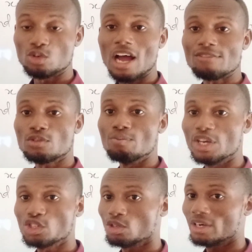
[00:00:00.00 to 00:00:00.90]
You have to
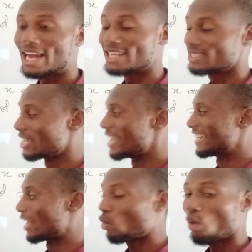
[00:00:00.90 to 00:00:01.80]
make sure that
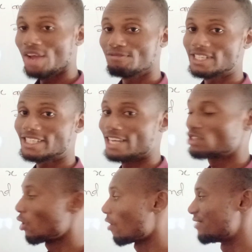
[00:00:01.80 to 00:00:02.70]
the
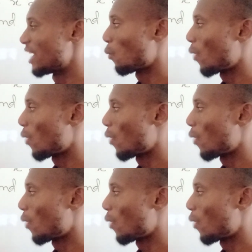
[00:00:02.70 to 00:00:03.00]
coefficient of the